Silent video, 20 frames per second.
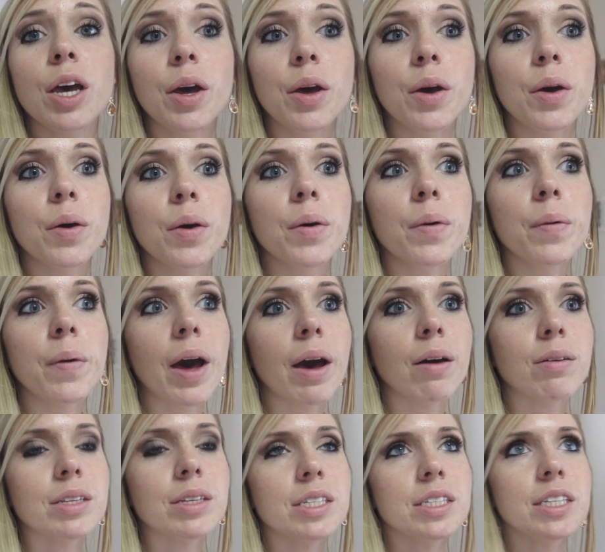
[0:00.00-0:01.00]

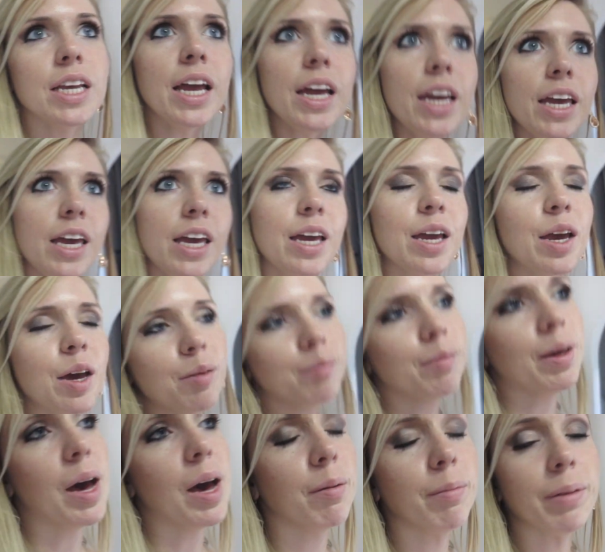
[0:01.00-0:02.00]
I was saying
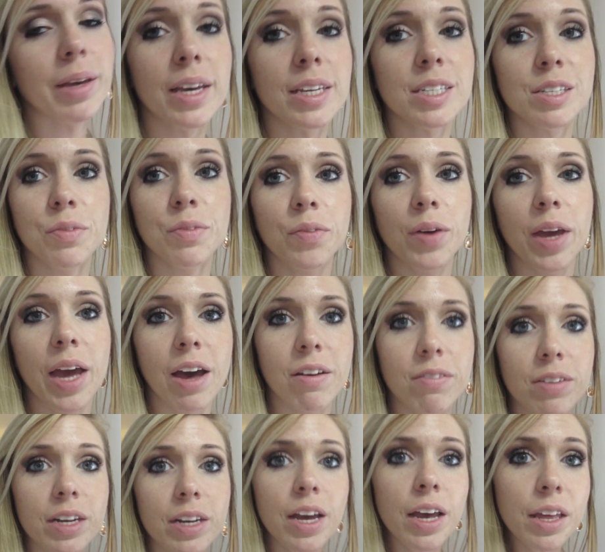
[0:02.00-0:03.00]
about because if we have
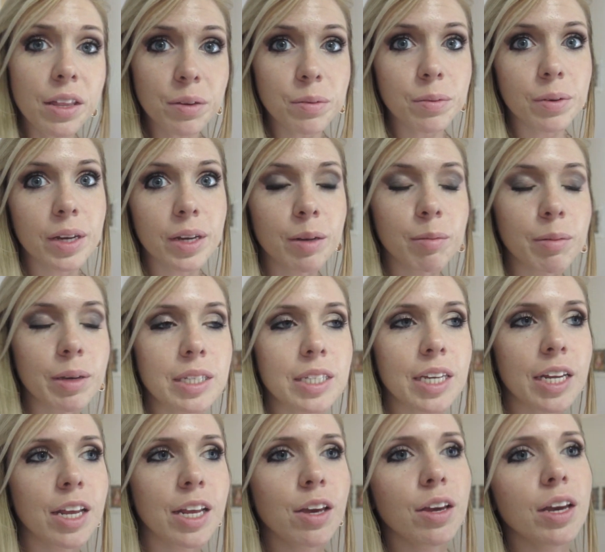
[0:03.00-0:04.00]
another one, because
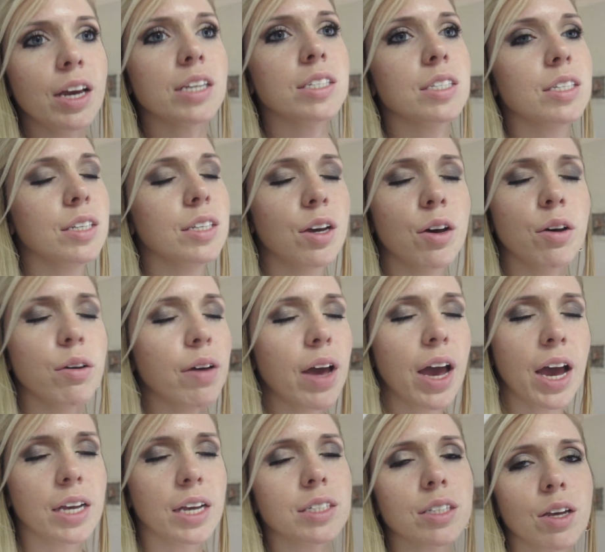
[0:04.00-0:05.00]
I know you guys y'all
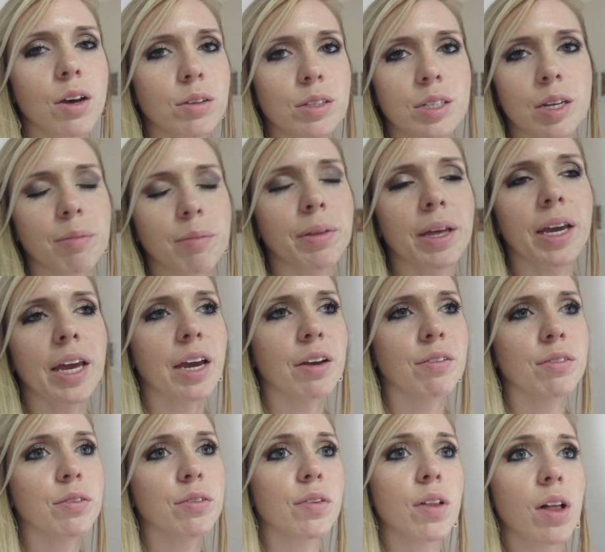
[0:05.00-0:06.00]
ask all the time, like
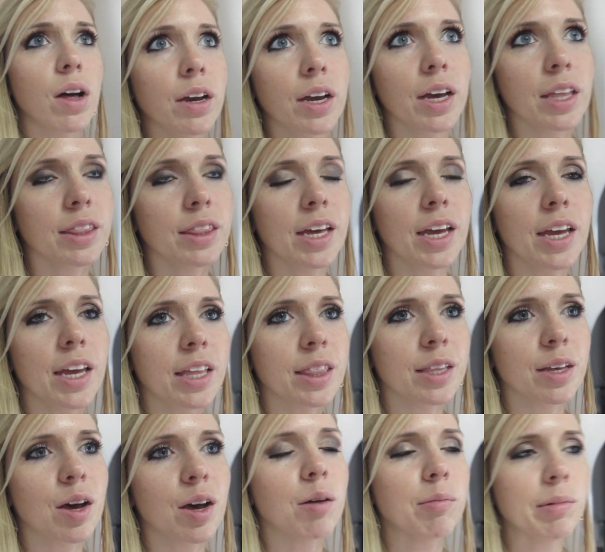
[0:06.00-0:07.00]
every vlog I think in
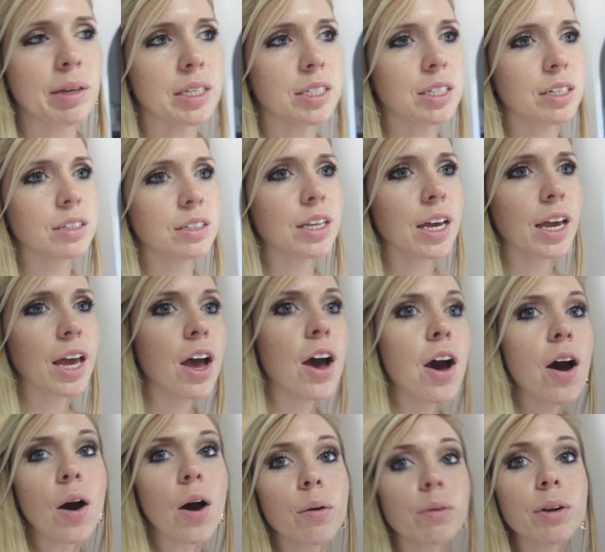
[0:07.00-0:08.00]
the comments there's like,
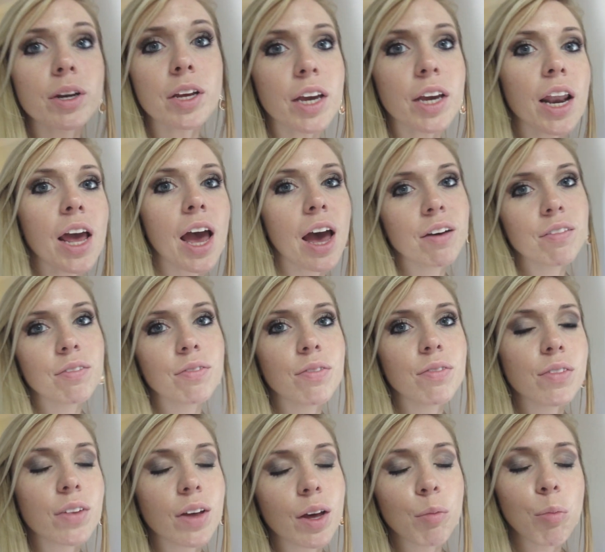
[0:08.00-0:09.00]
when are you gonna
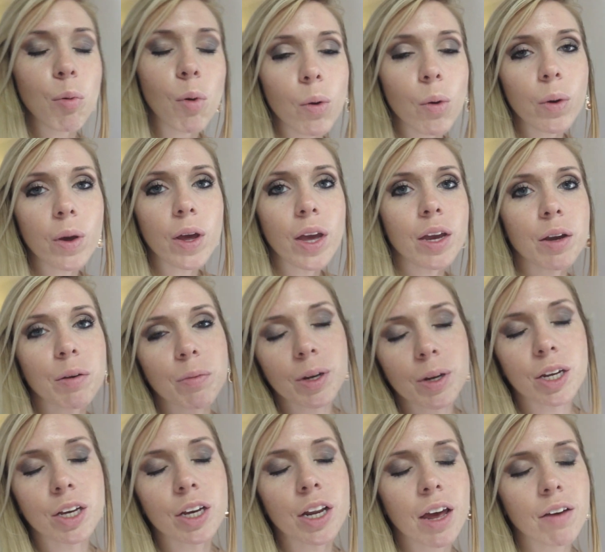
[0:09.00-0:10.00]
have a boy or when are
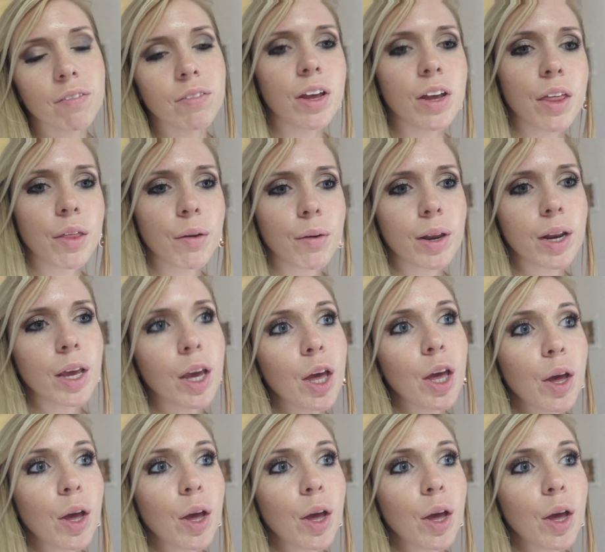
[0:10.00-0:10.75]
you gonna have another one?